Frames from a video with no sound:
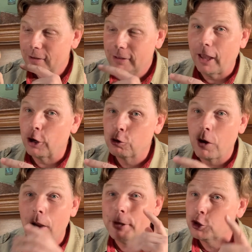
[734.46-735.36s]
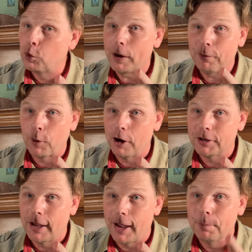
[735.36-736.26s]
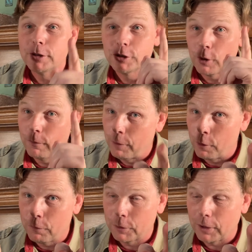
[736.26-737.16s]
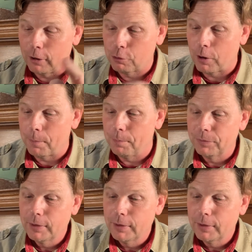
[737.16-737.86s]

Donald Trump is great for our time. So vote for Donald Trump.